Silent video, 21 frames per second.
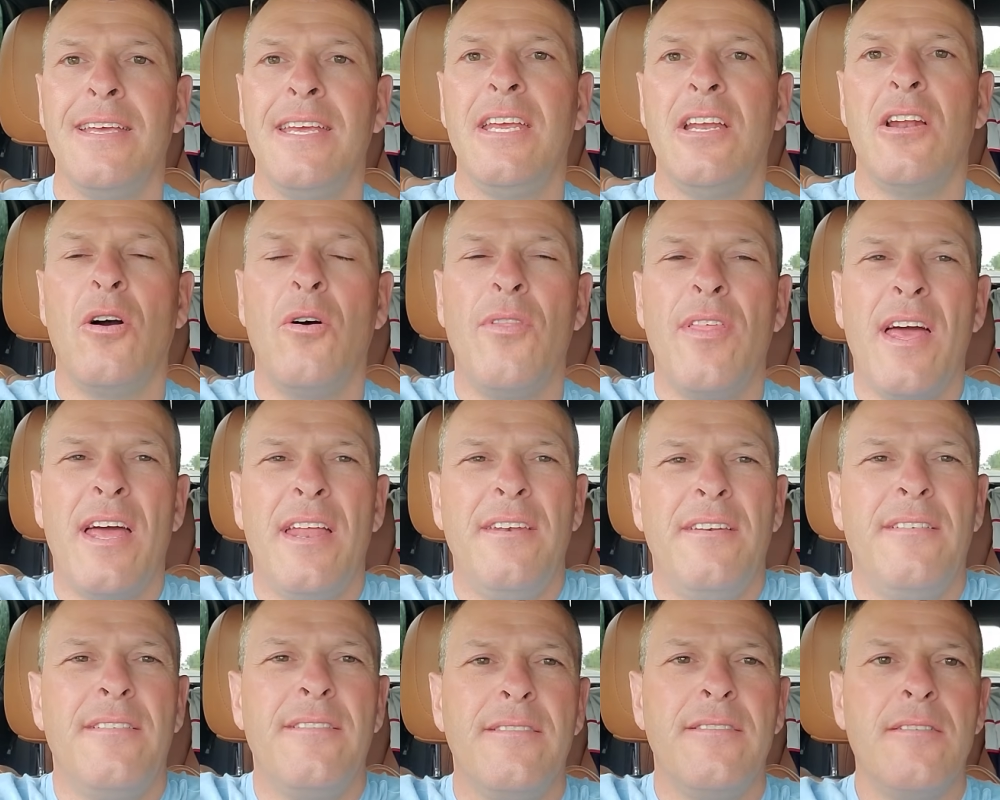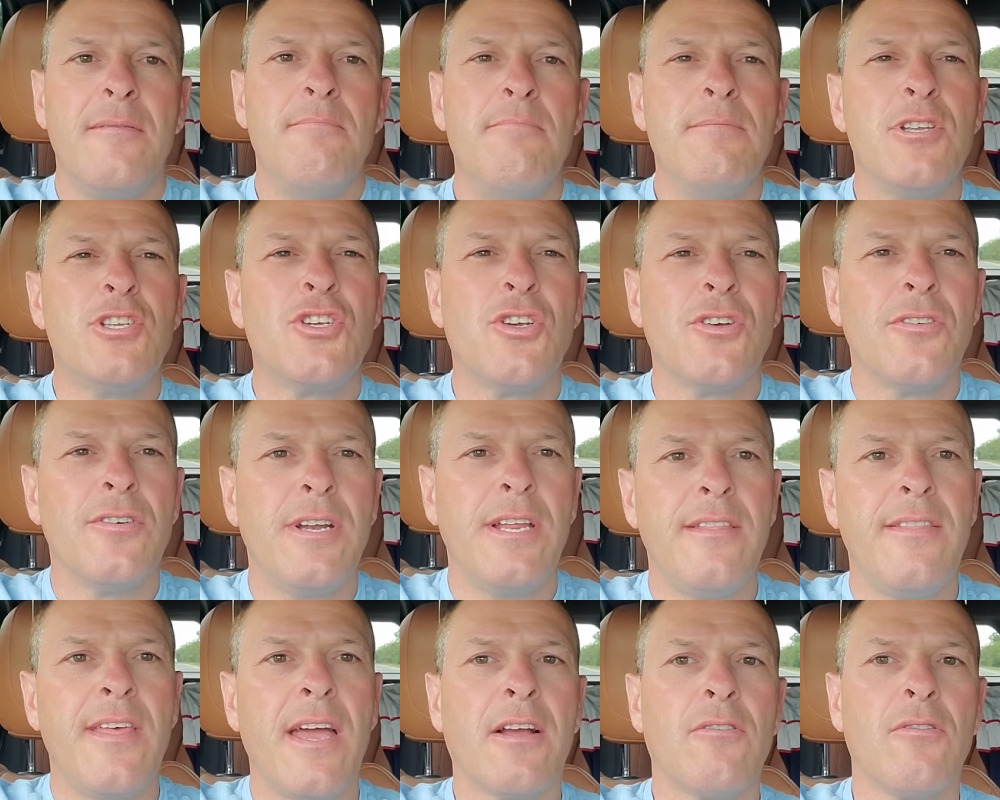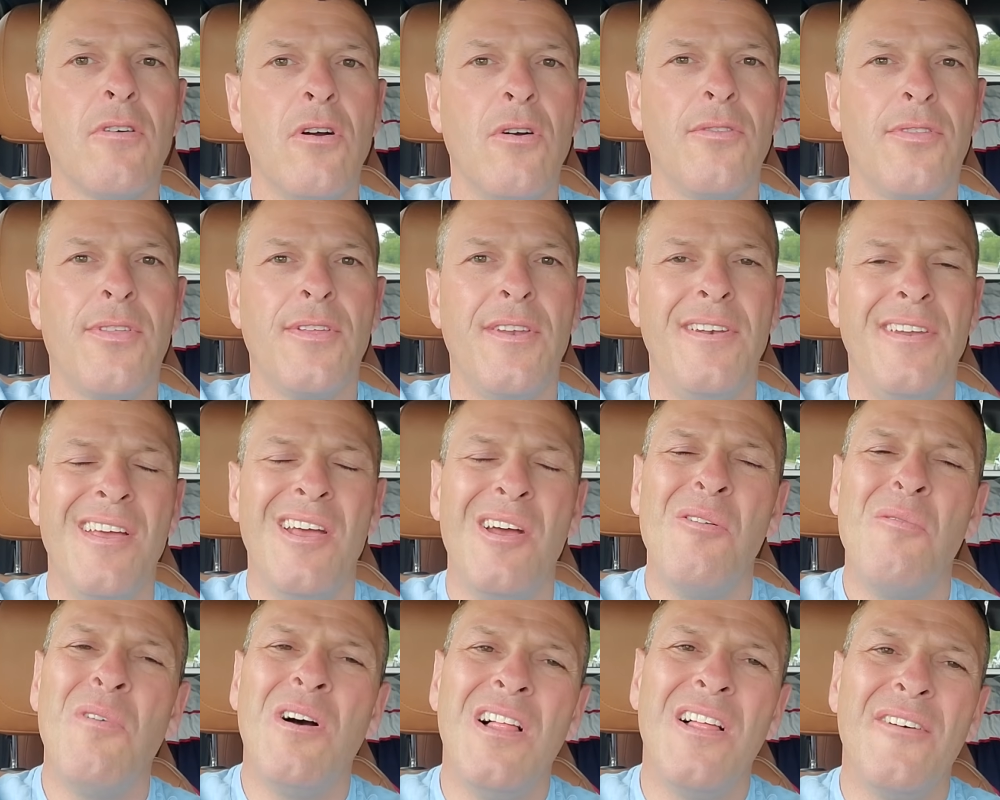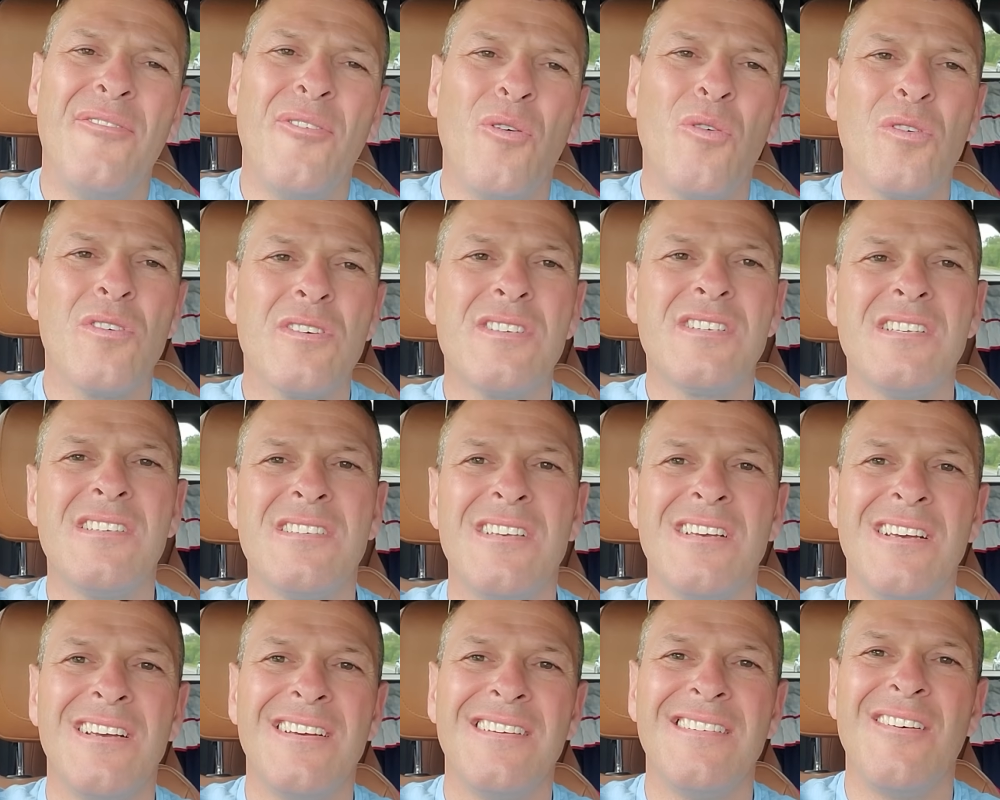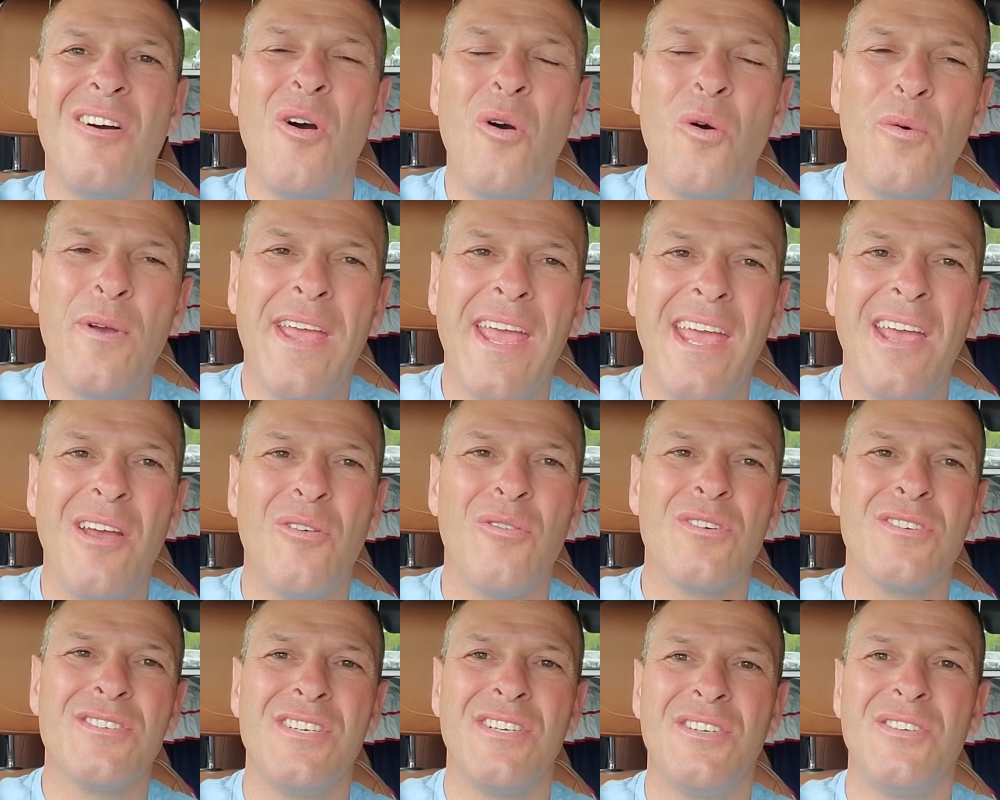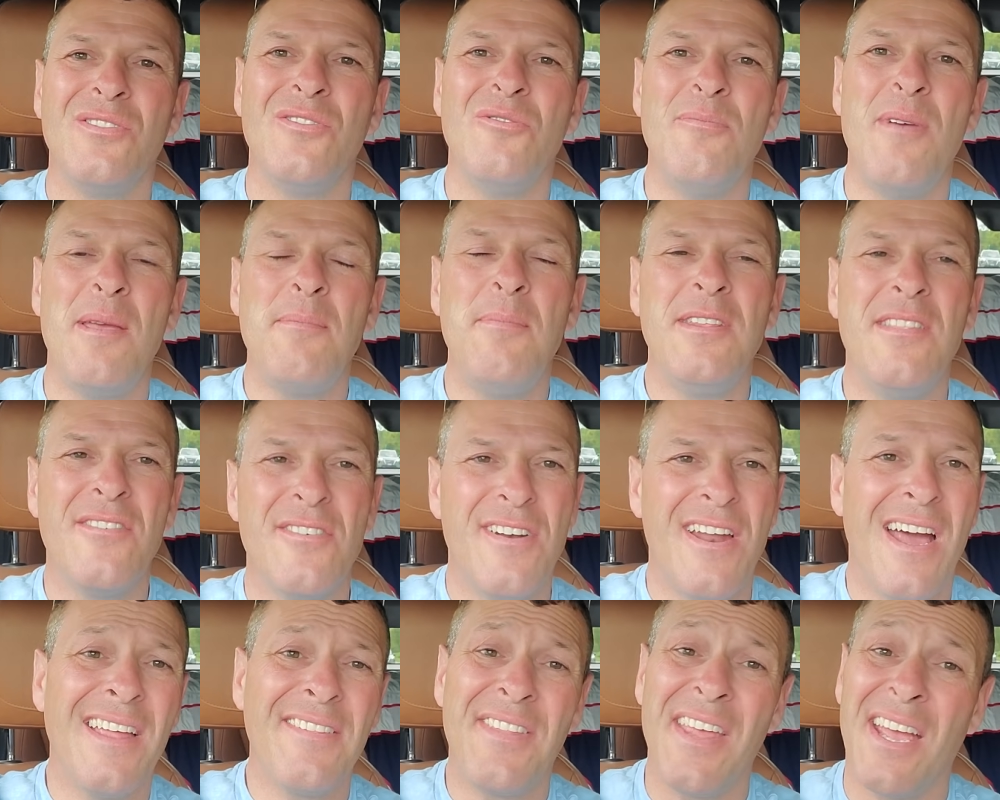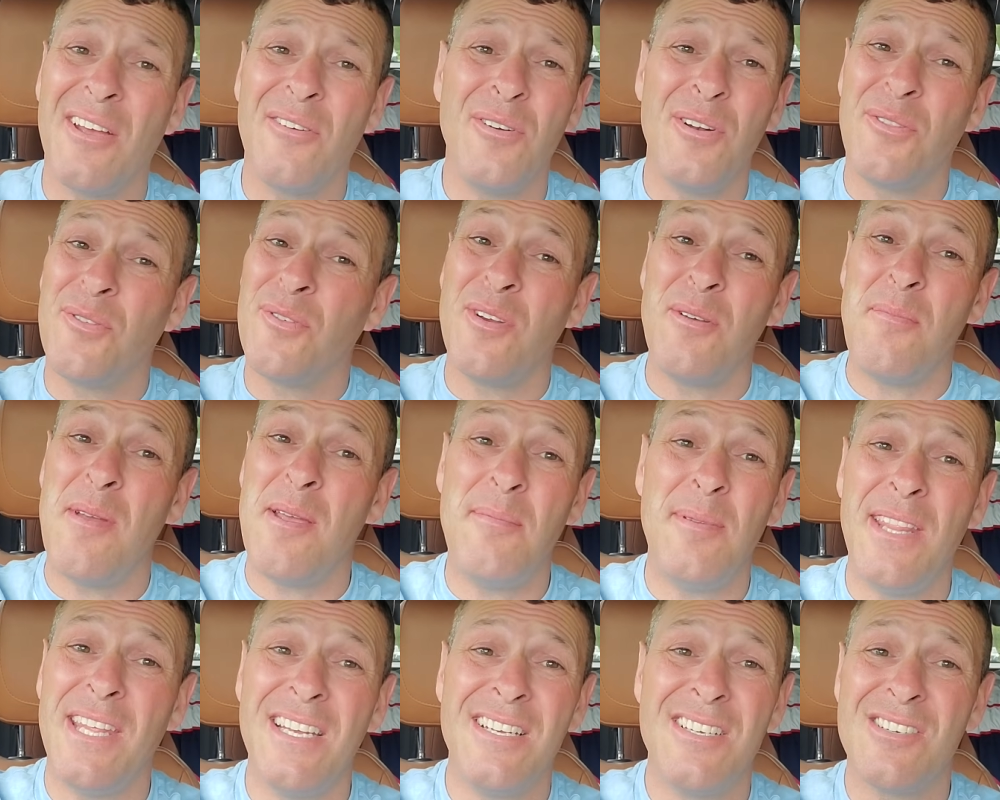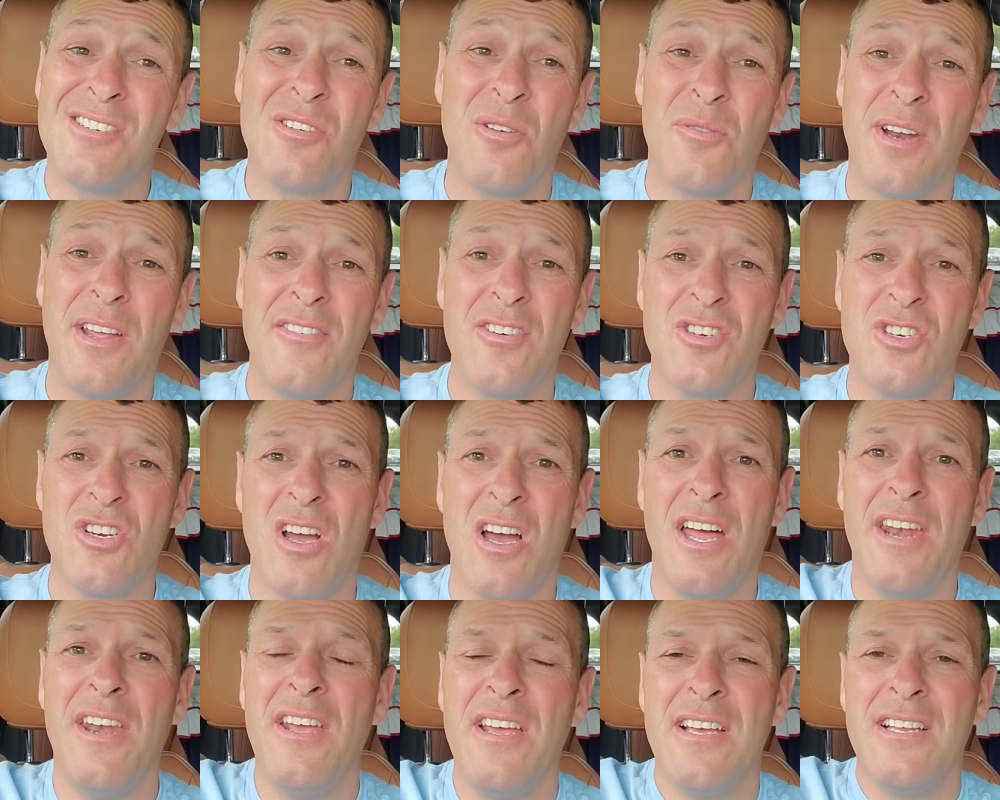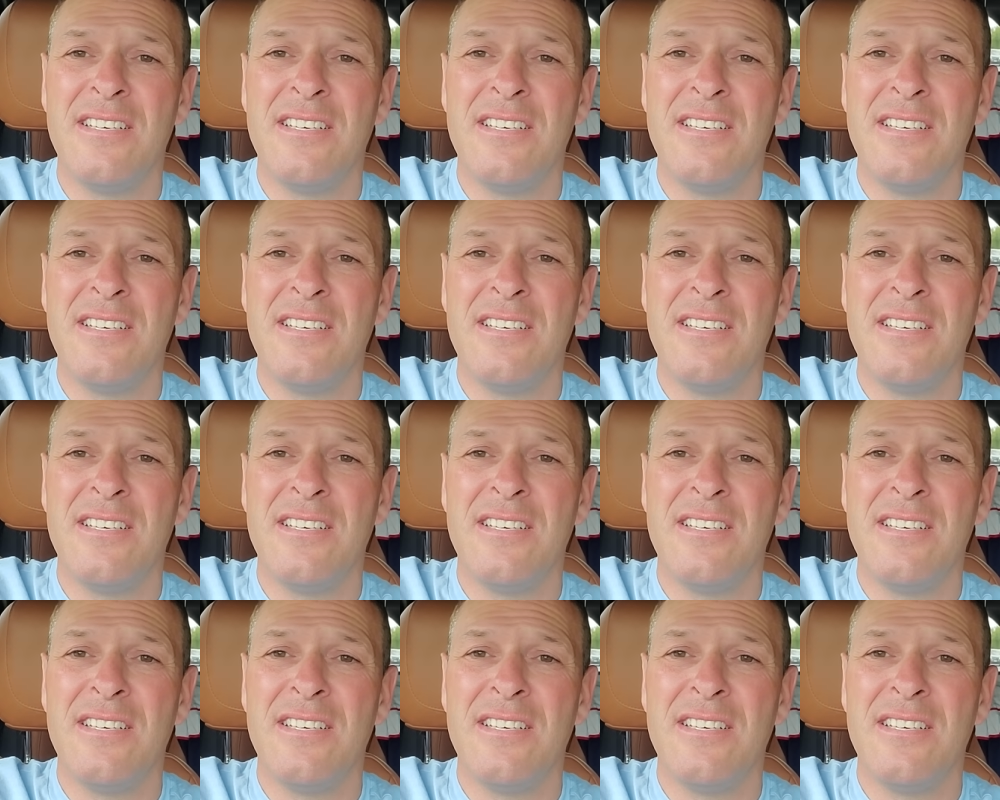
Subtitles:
you know, that maturity, that growth, and well, if a horse is a okay horse at two, maybe they're not that good at three, maybe they just don't hit a shot.